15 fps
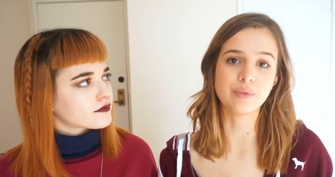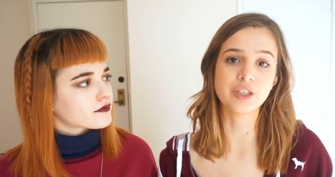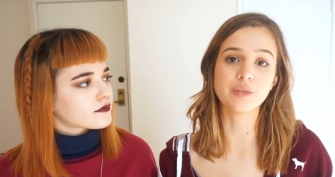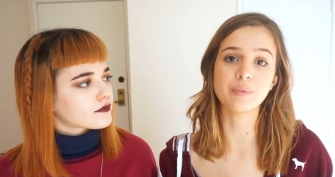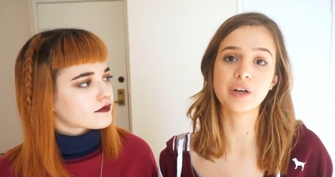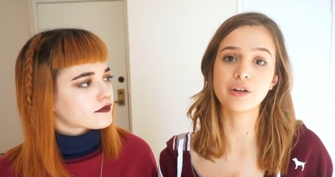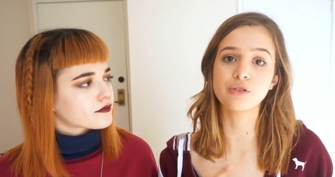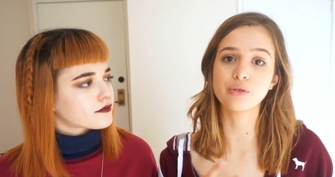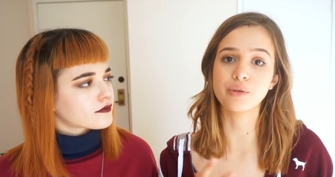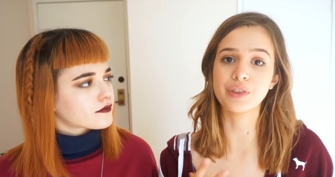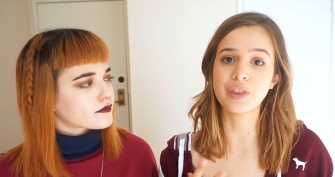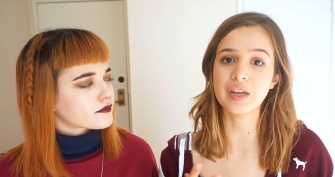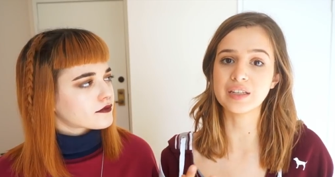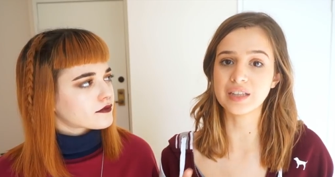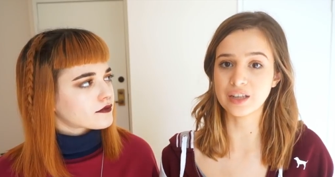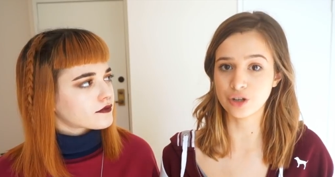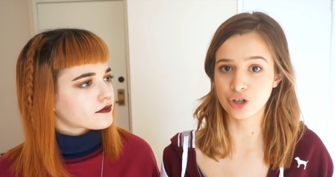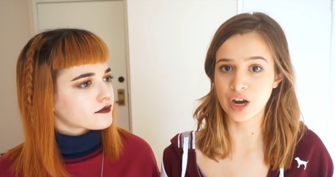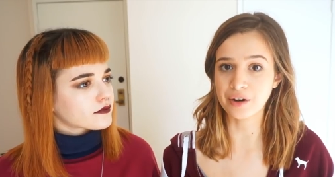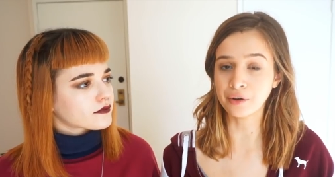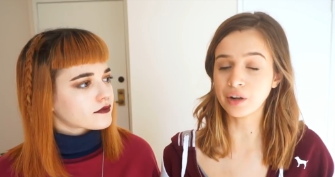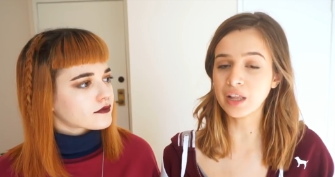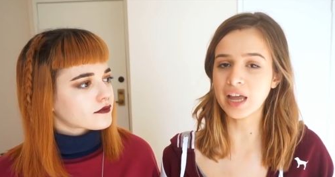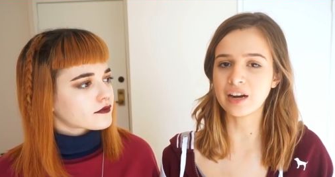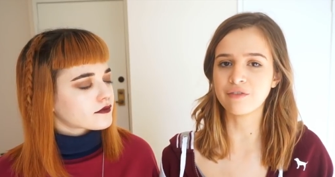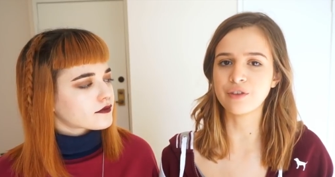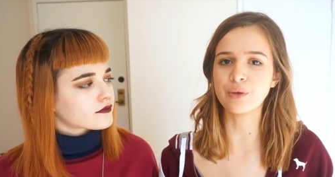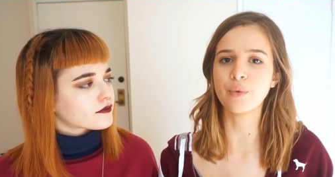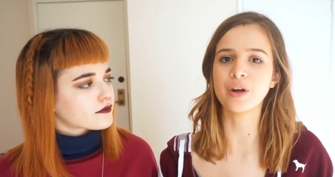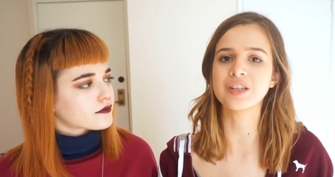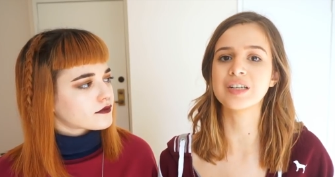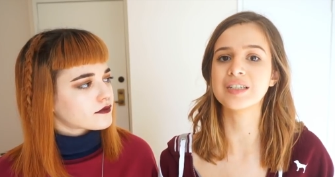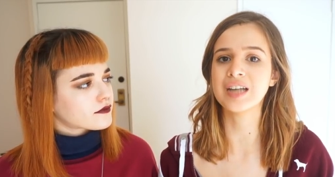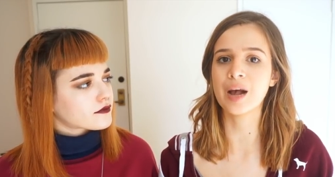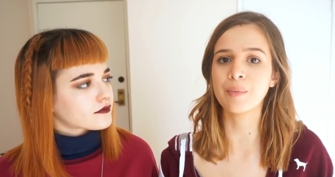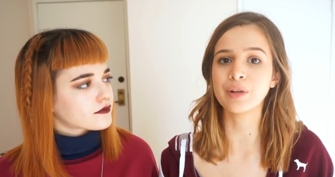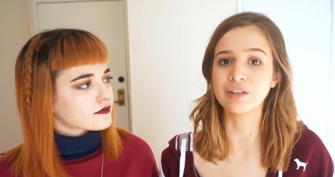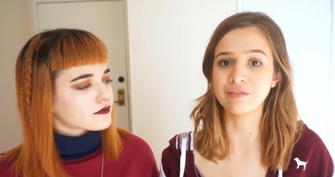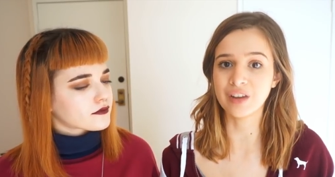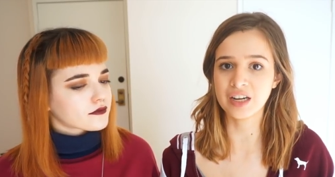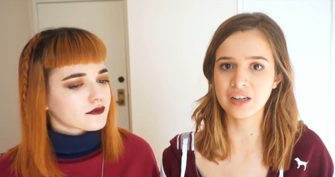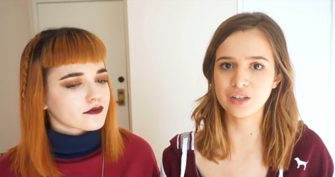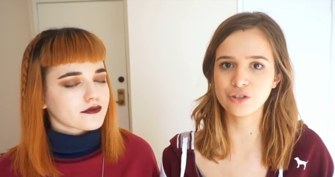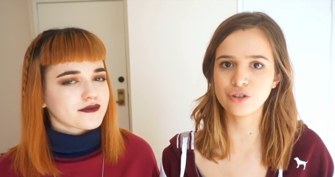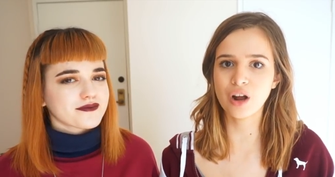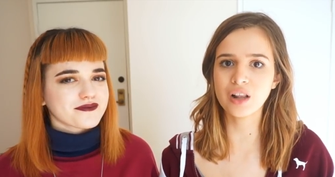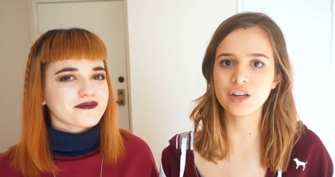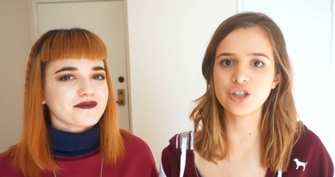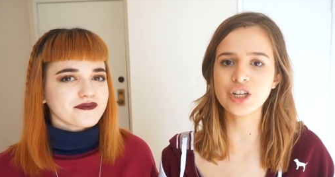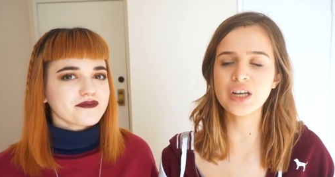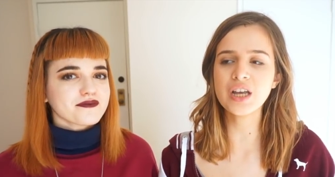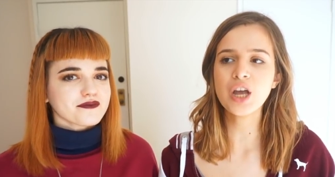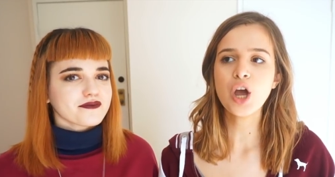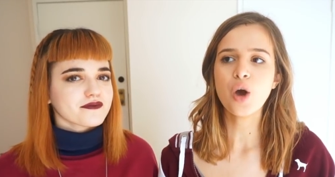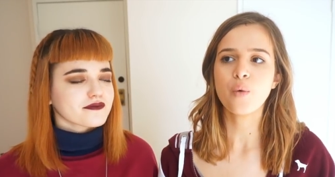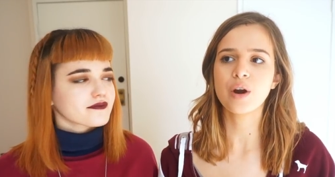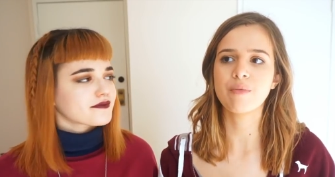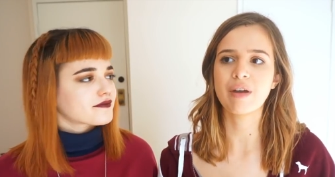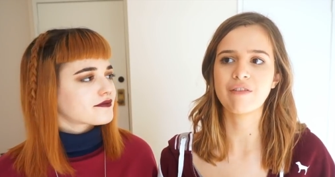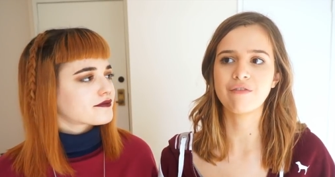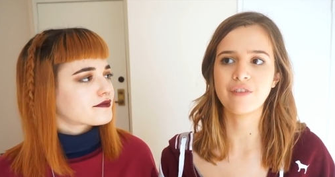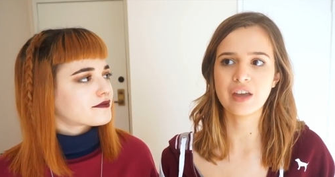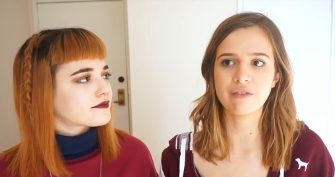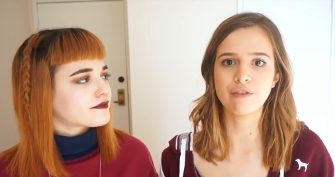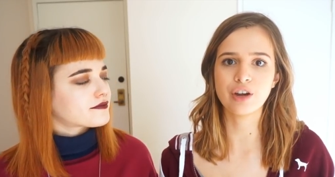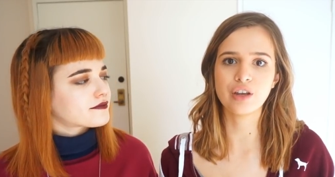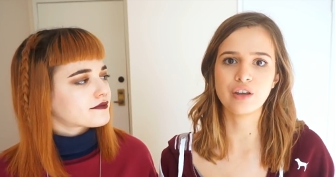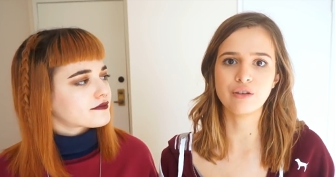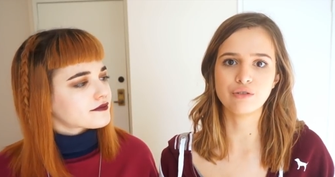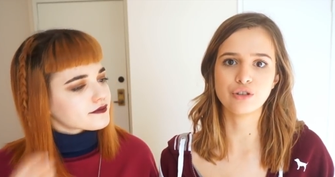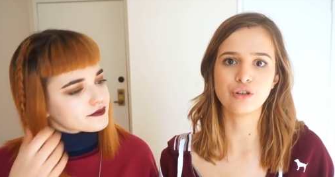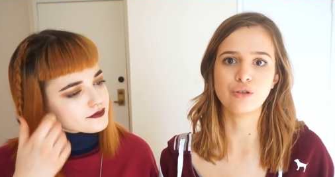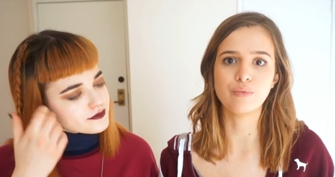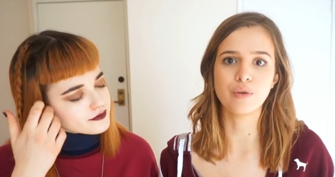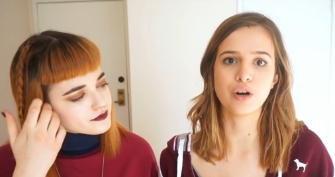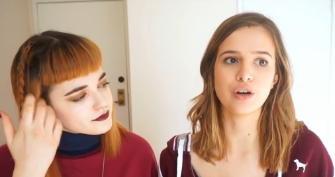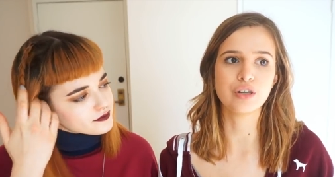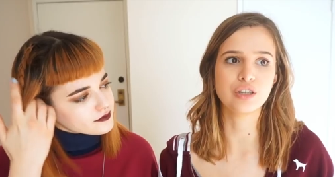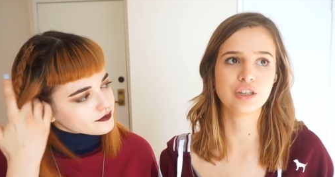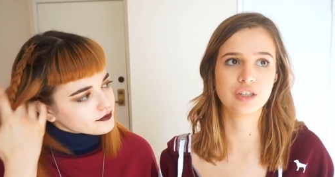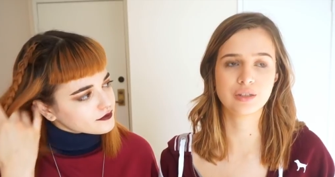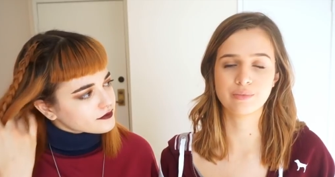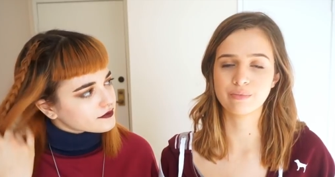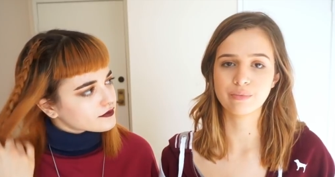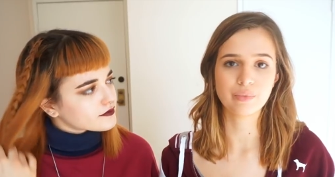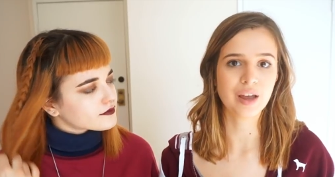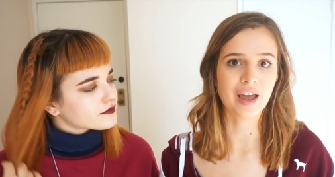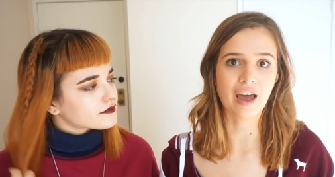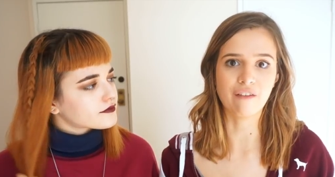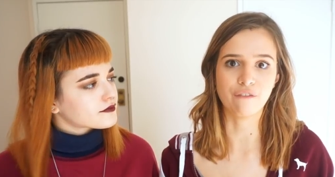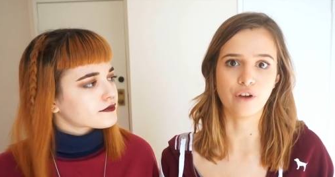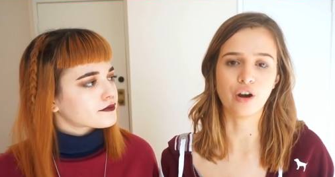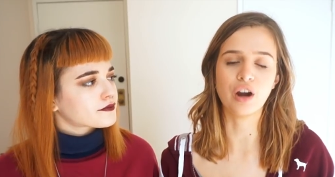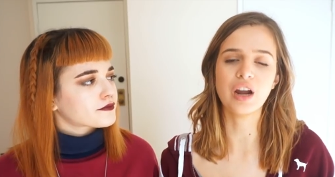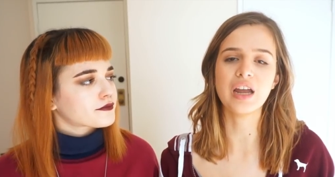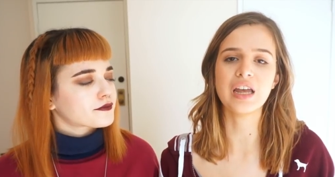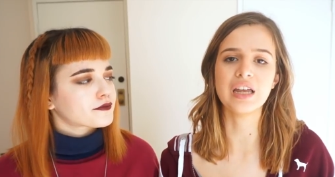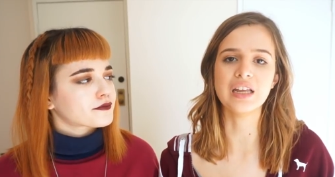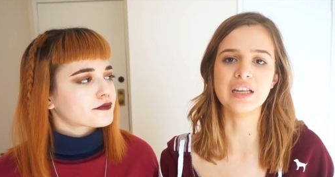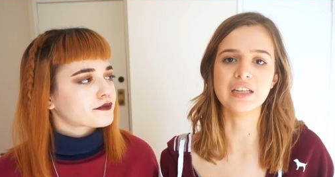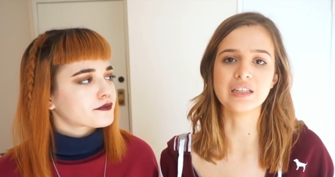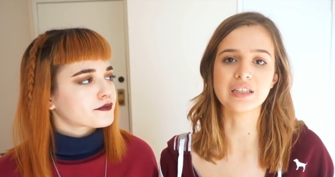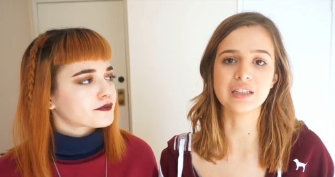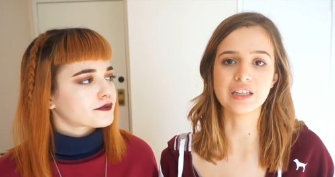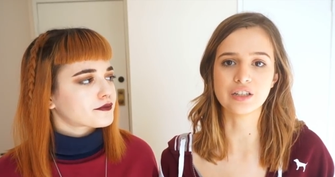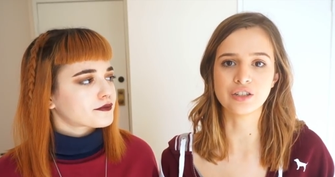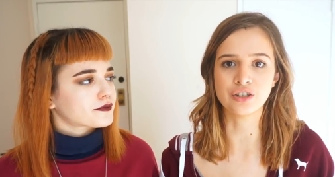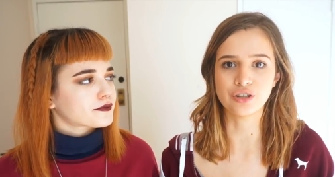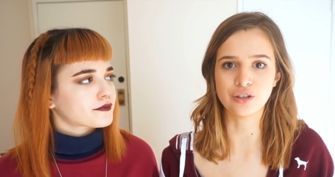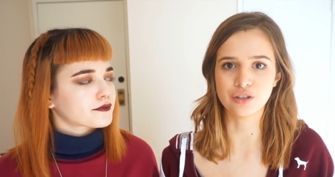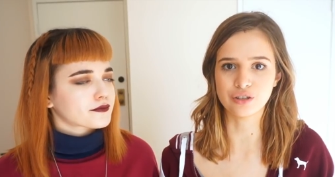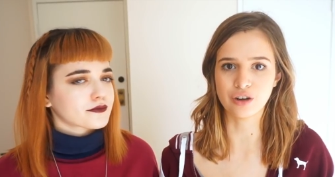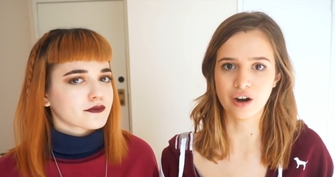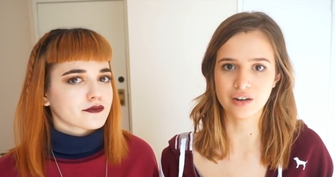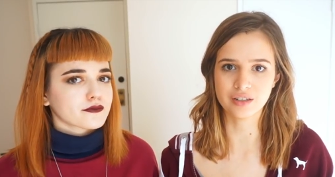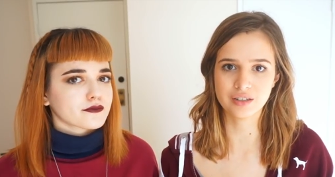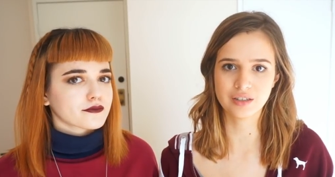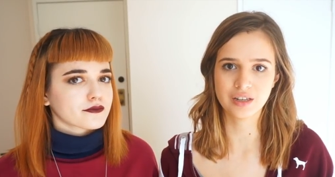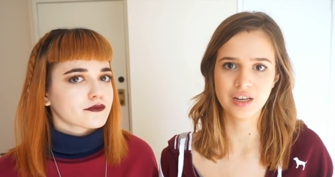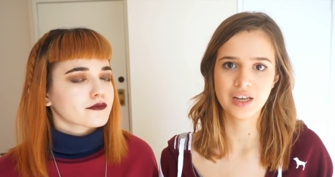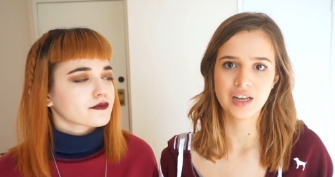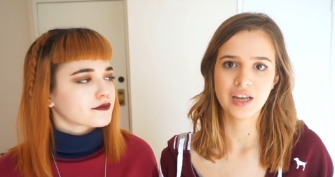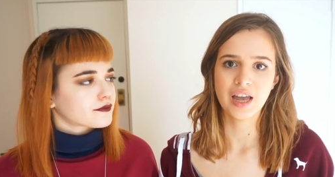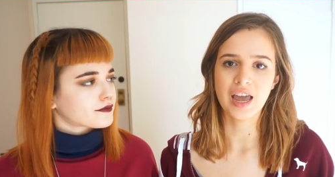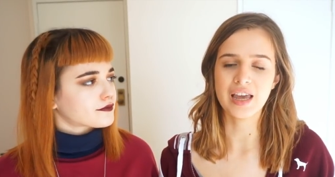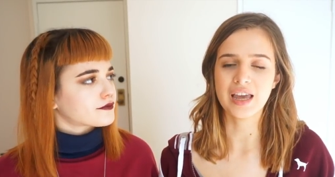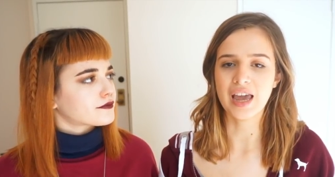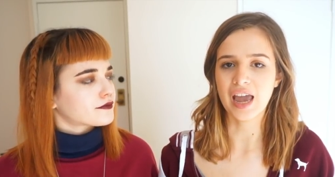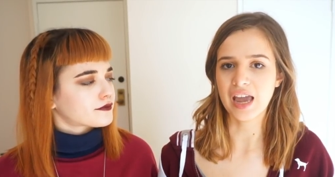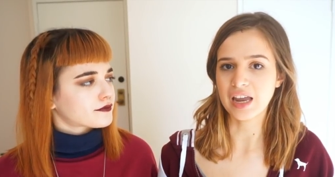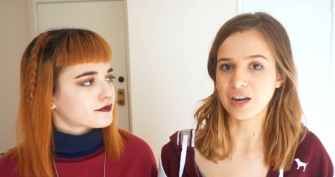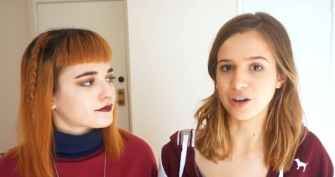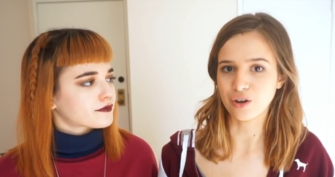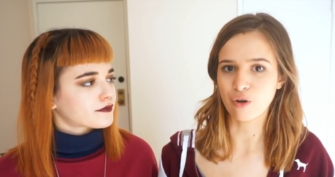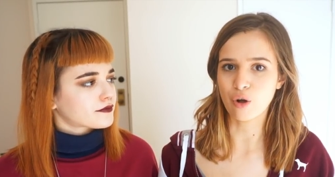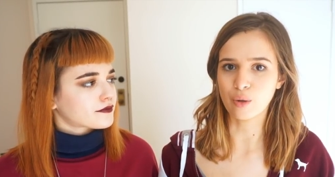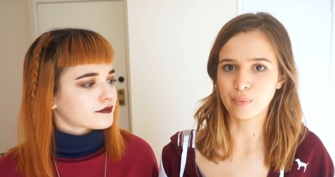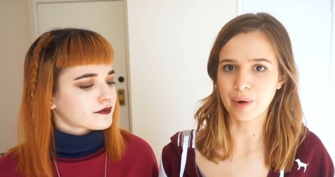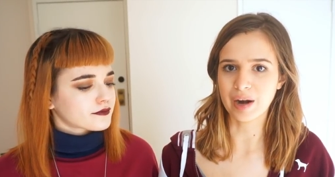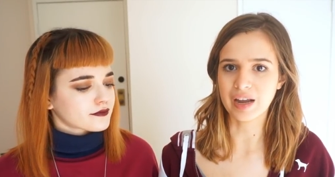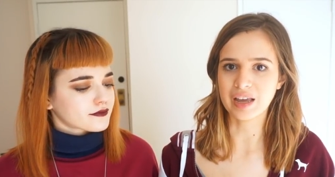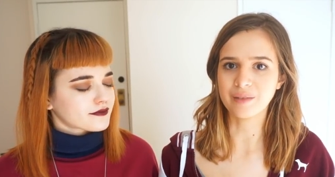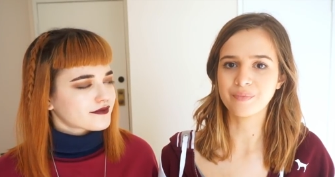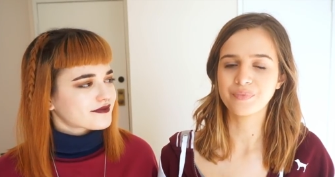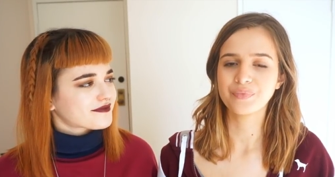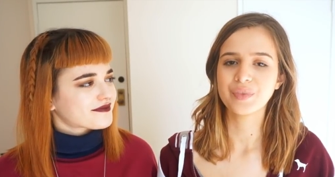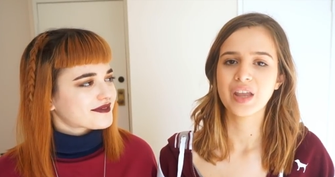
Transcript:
Speaker 1: but spiritual things in general and if you want to dabble in vedic astrology one of my favorite youtubers ever is Listen to the Stars, mm-hmm. aka Nicole Brenny.